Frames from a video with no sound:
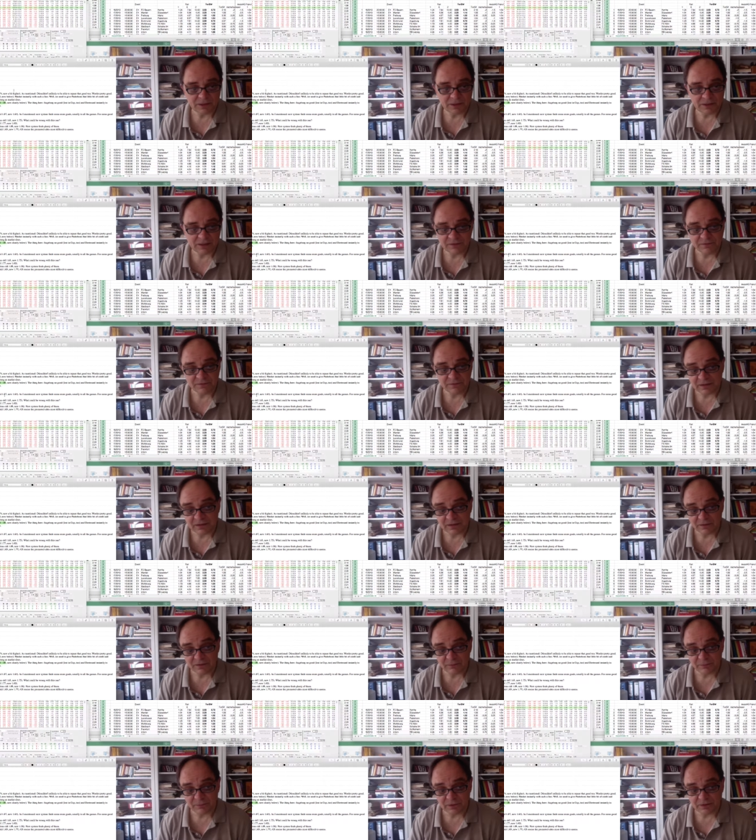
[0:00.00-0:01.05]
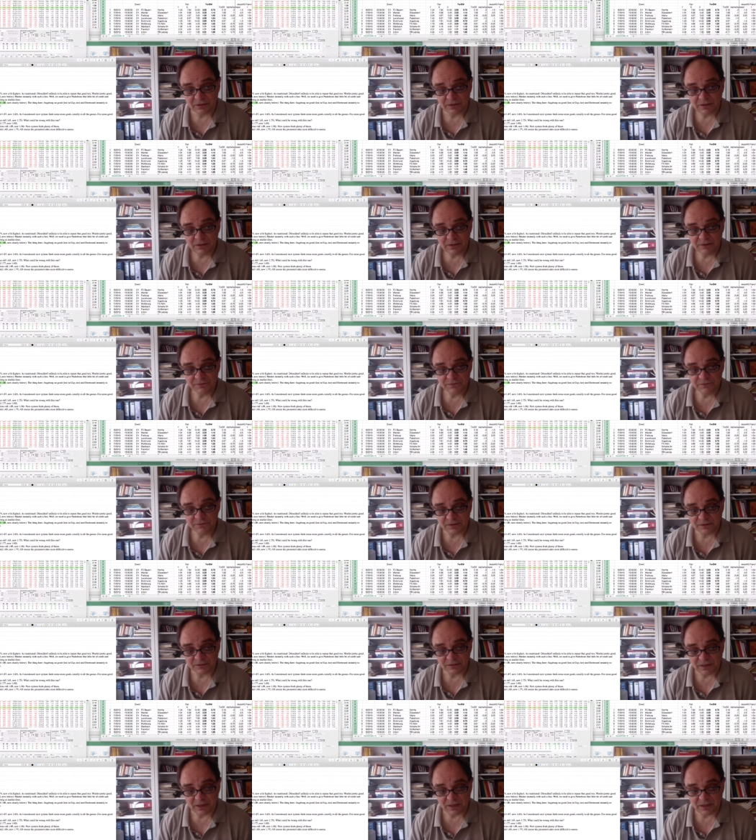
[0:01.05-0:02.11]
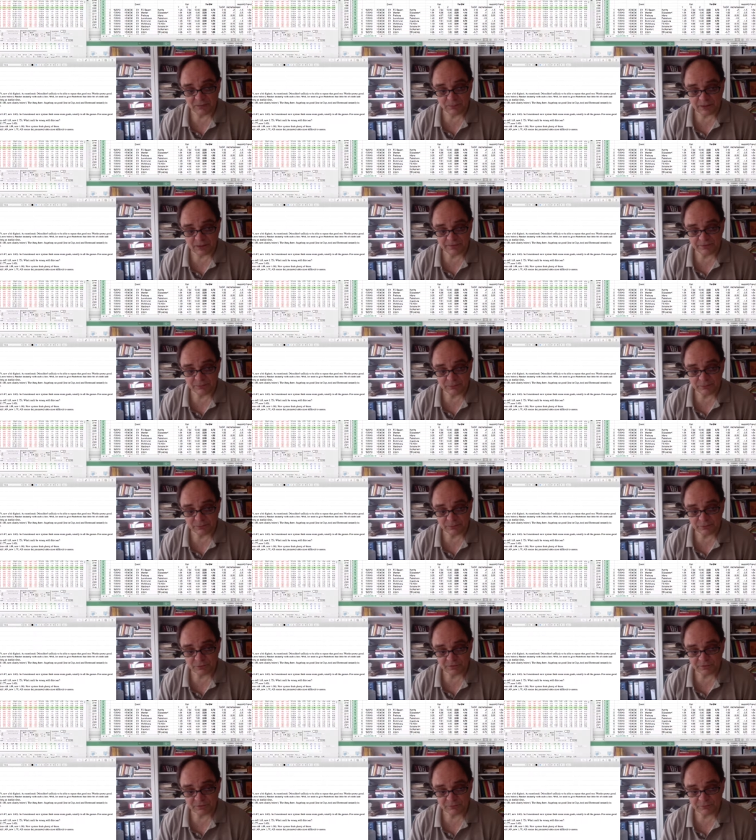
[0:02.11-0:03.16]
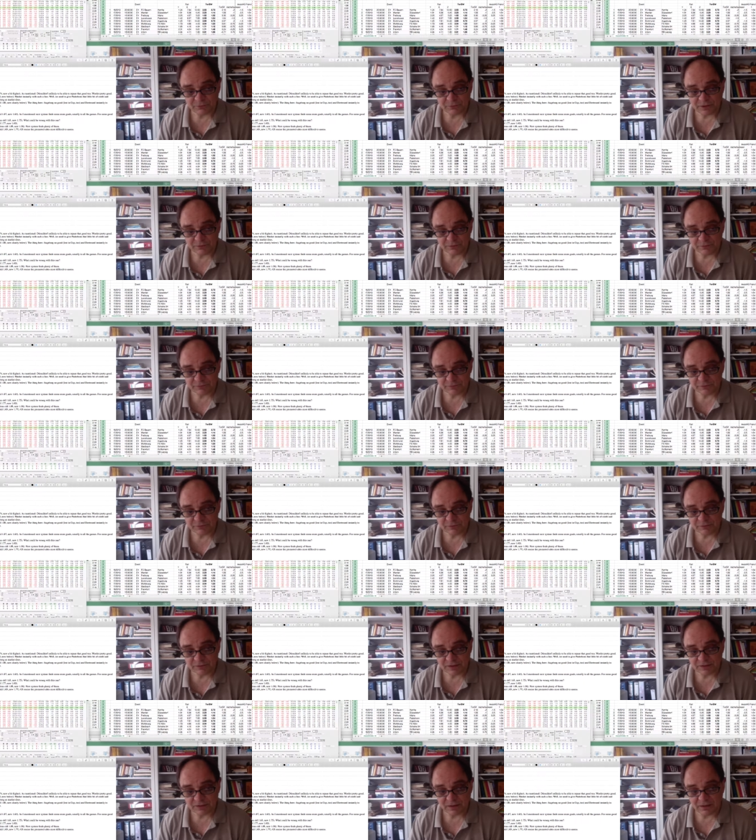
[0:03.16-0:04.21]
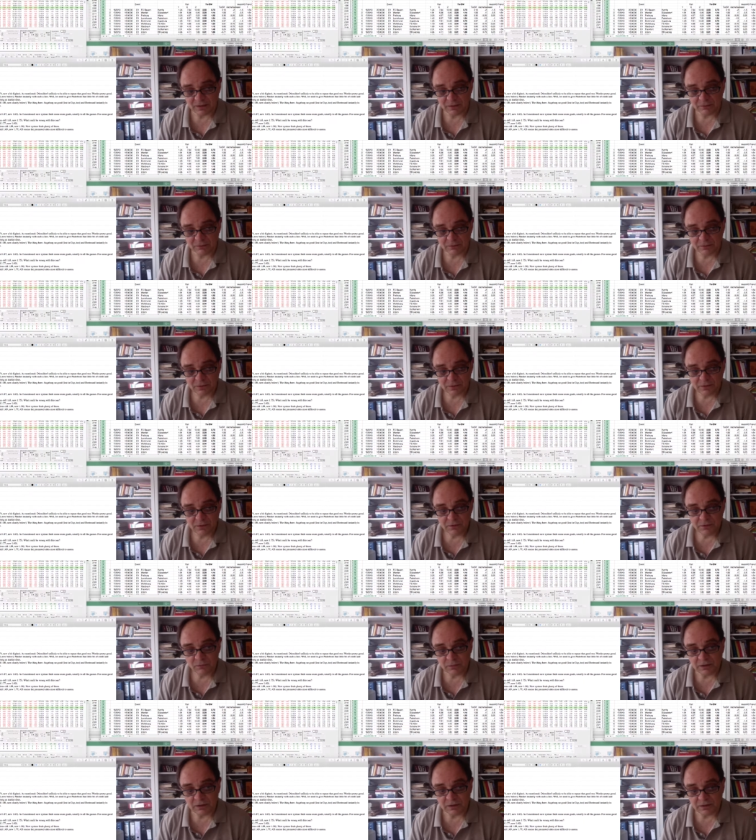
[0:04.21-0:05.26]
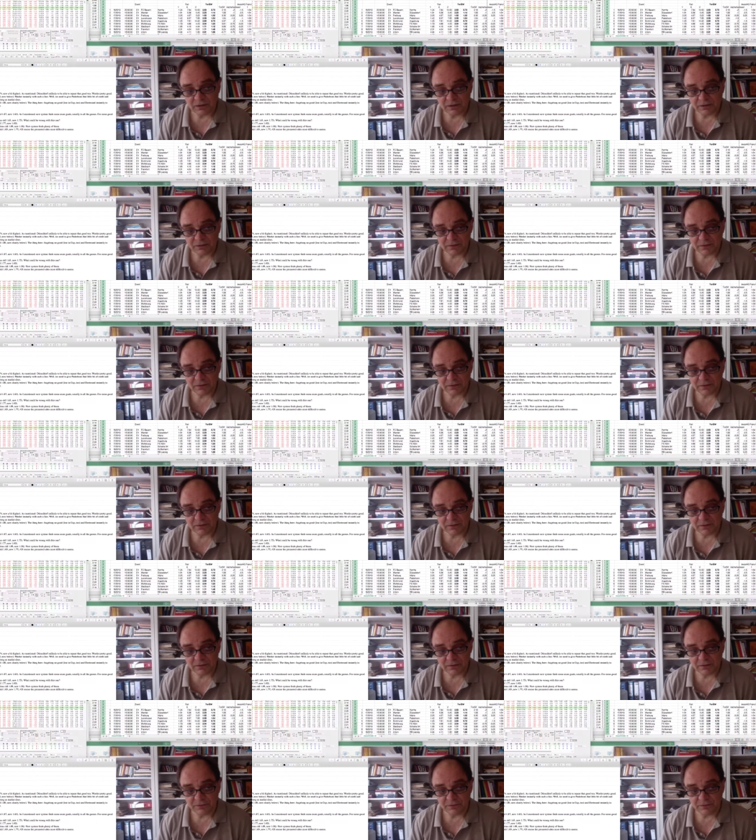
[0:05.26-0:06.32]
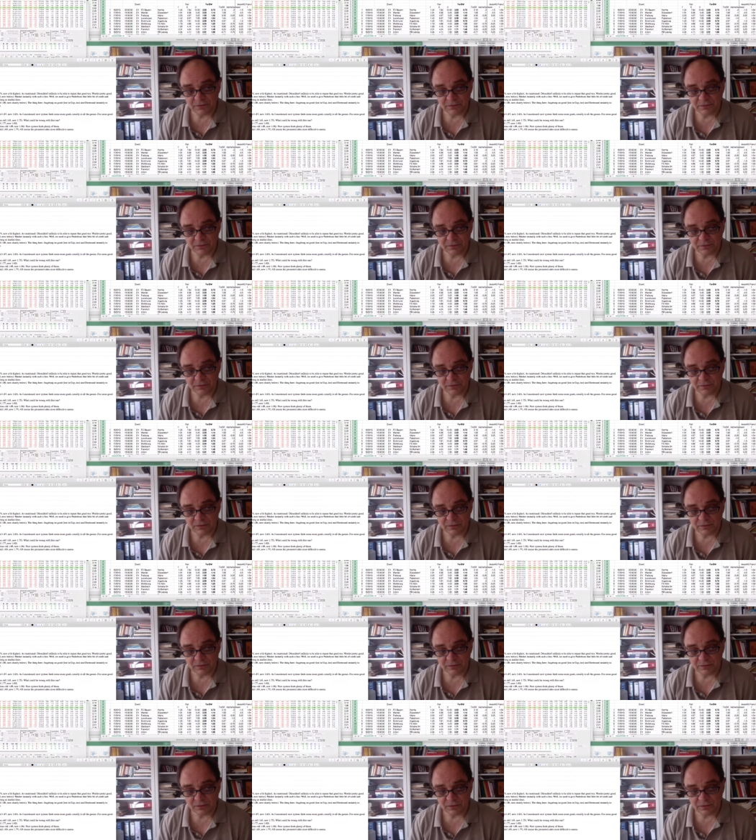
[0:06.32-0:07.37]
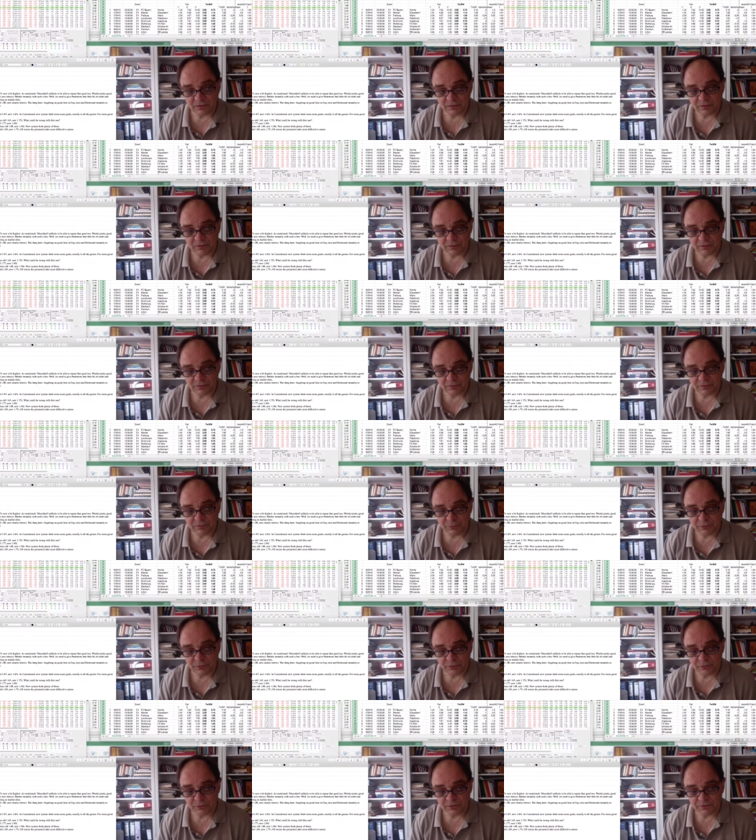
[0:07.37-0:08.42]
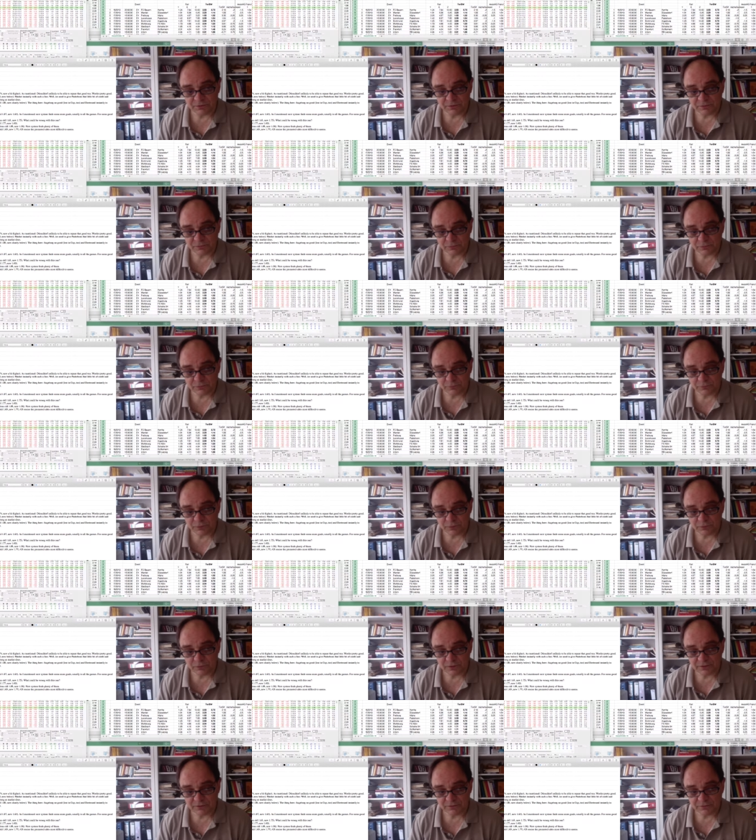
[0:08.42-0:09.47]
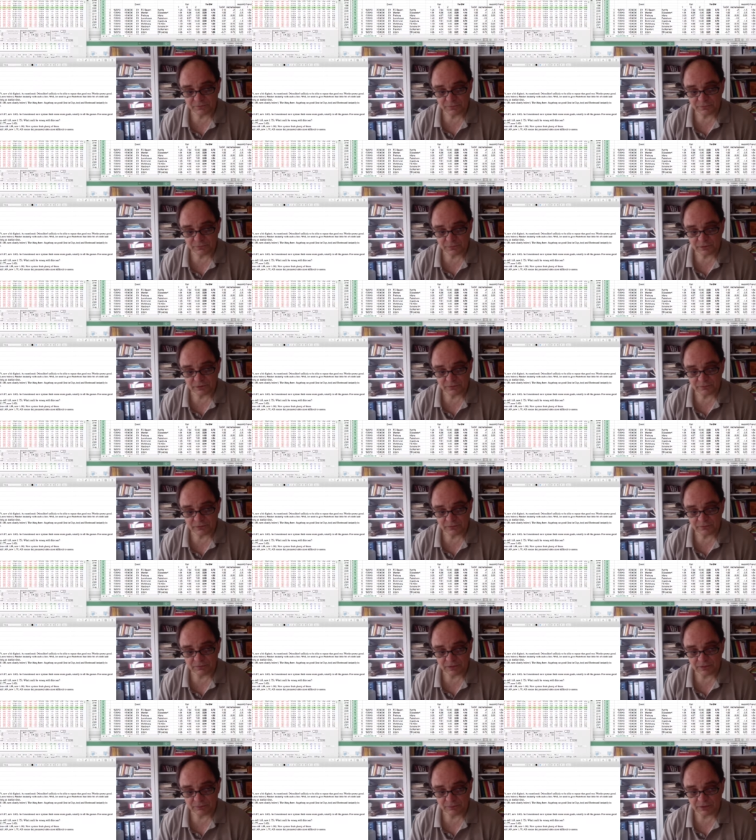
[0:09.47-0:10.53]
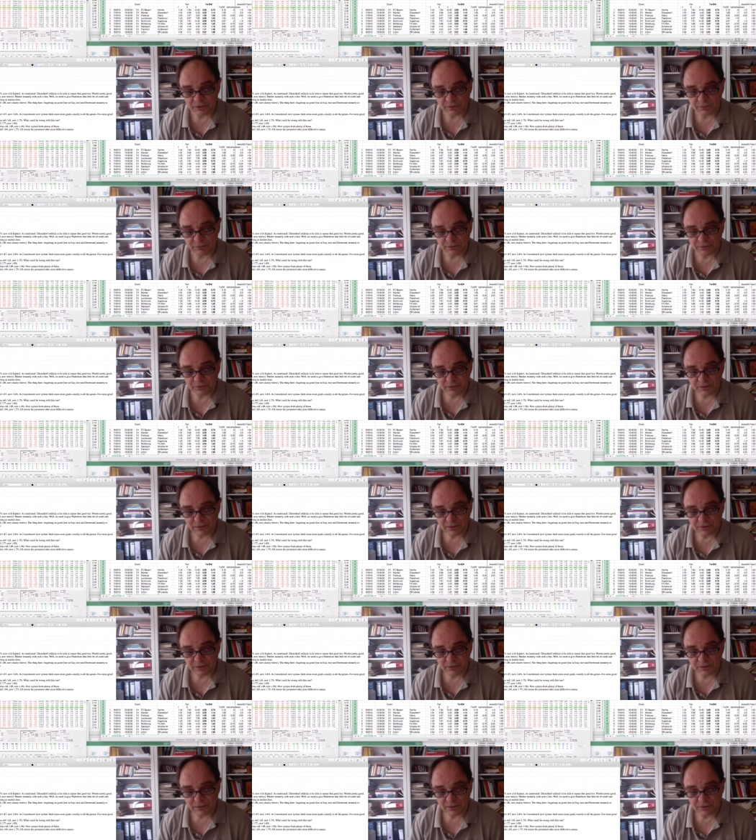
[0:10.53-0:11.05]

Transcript: And it's another one such line, minus 1.75. If you say now, well, the reciprocal is true from what is true when you take Paderborn.